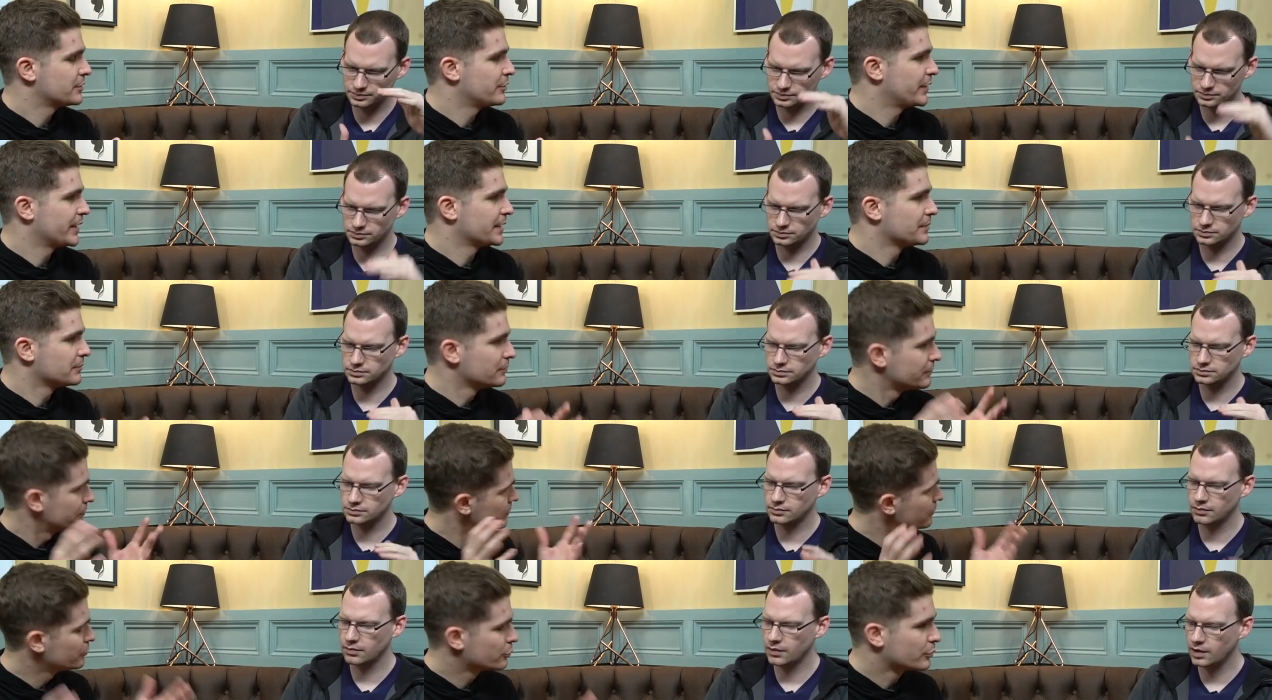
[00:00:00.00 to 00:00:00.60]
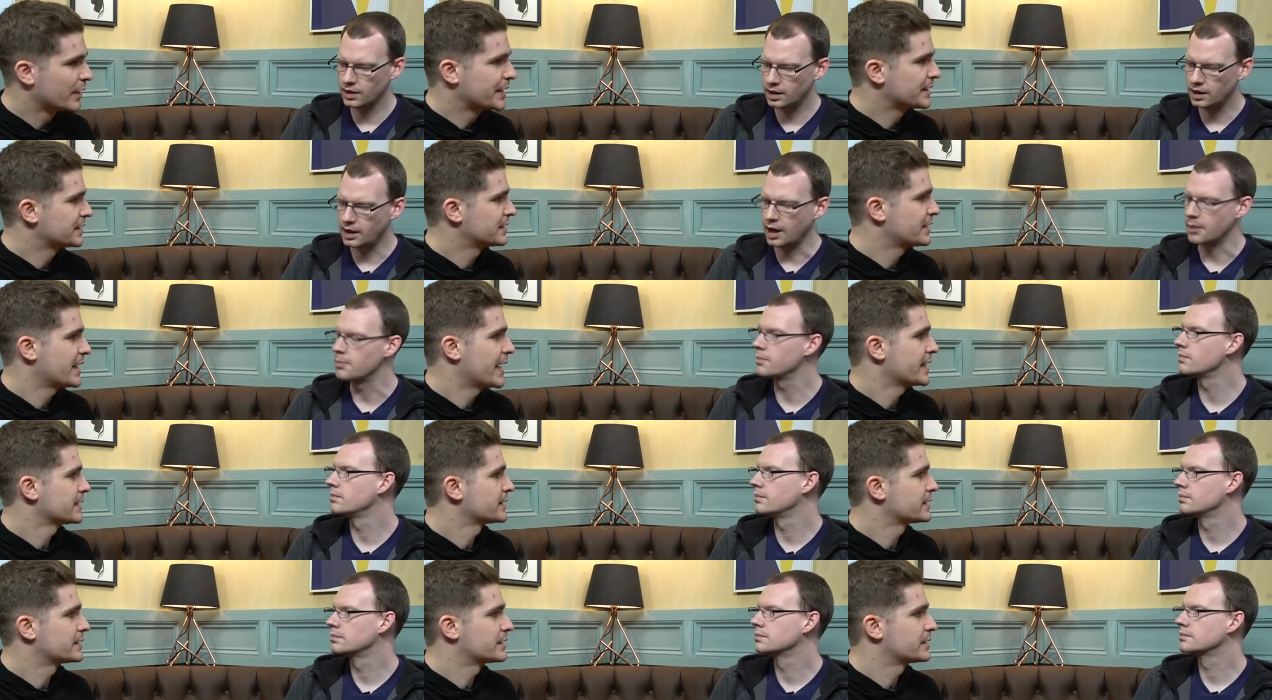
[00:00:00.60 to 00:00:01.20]
Speaker 1: You can write yeah.
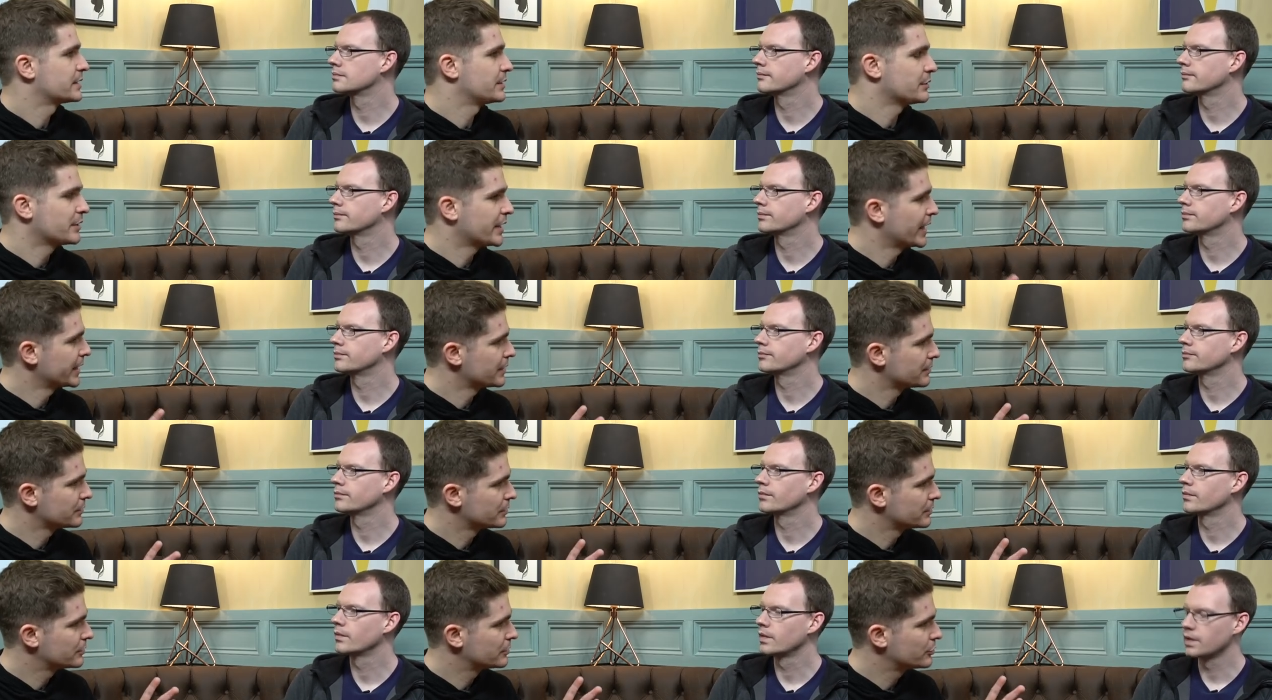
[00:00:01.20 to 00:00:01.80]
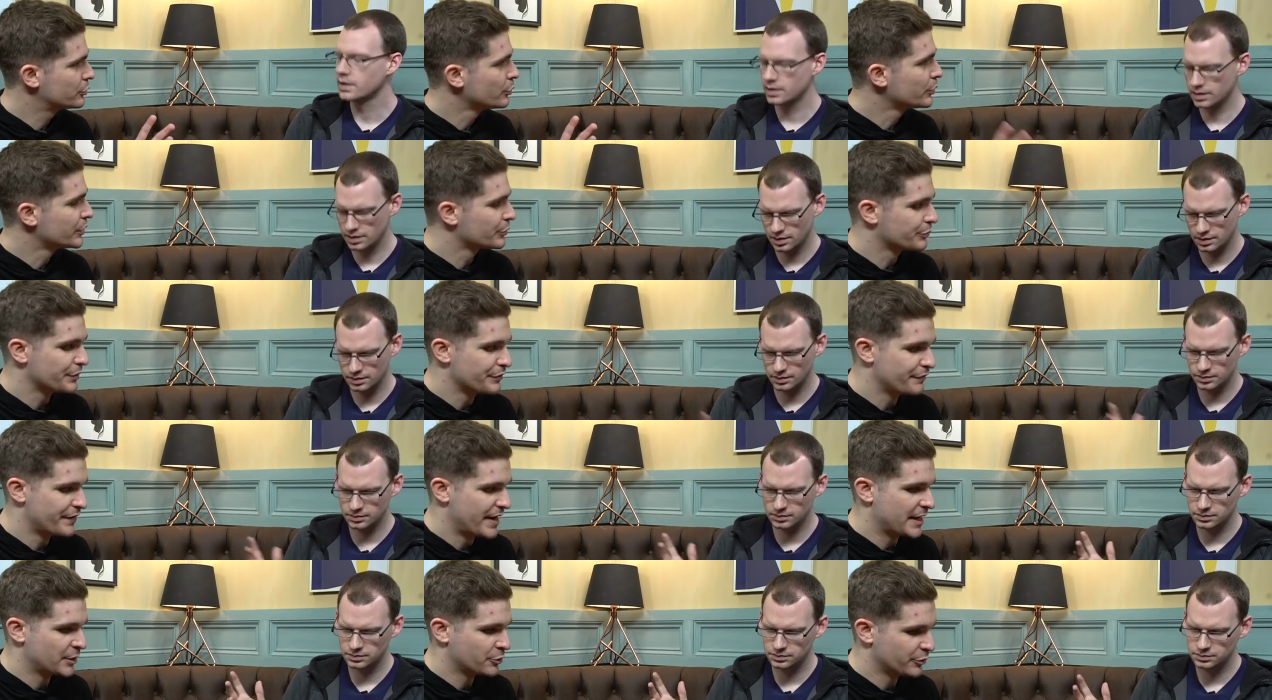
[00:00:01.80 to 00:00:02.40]
tests. You can do the
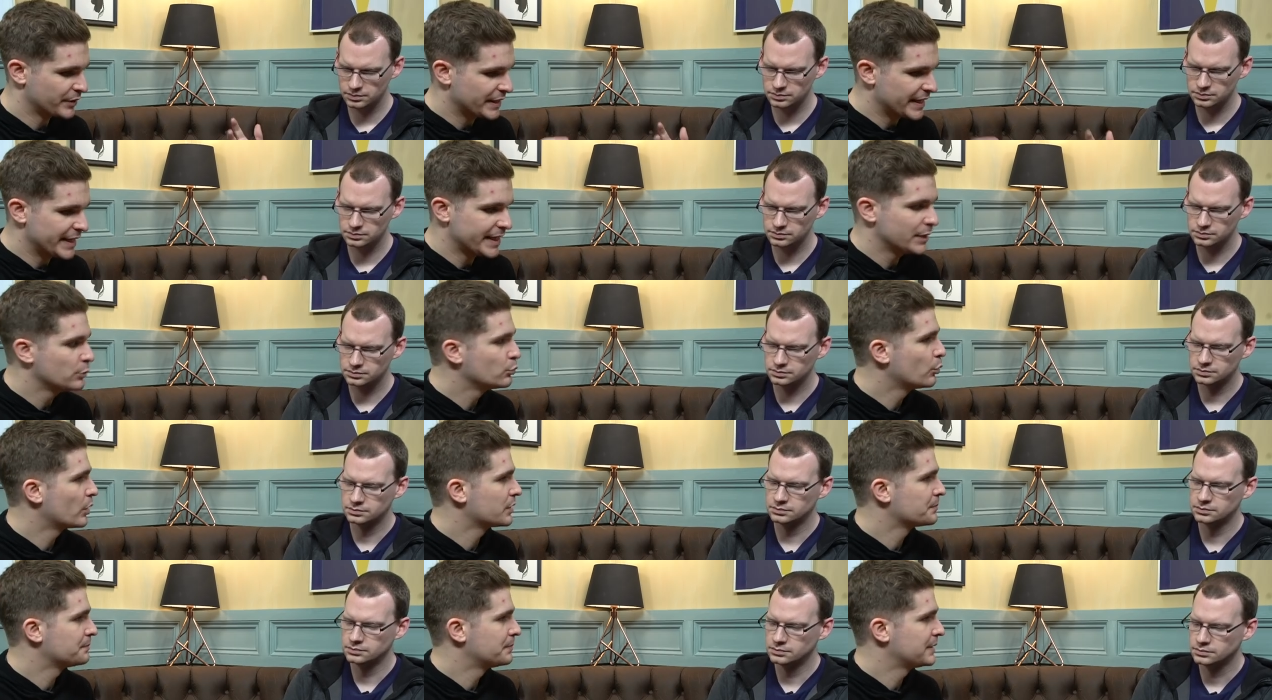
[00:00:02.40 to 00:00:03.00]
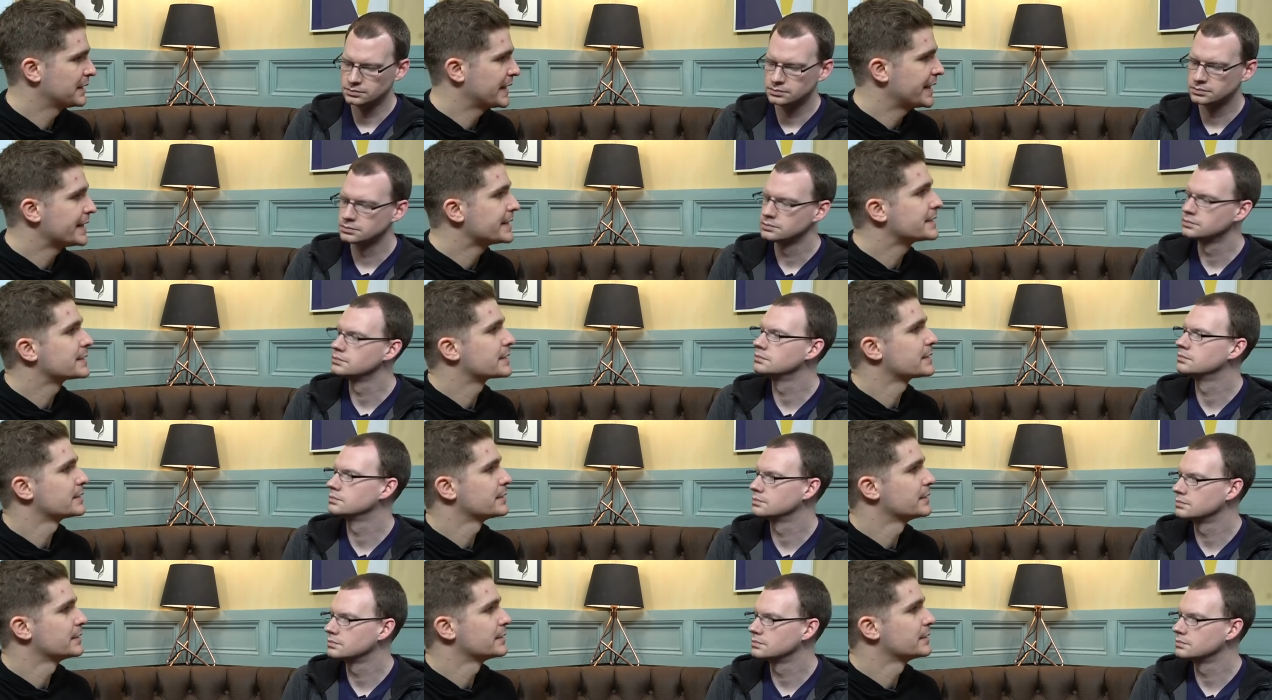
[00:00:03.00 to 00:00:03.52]
refactoring in one place.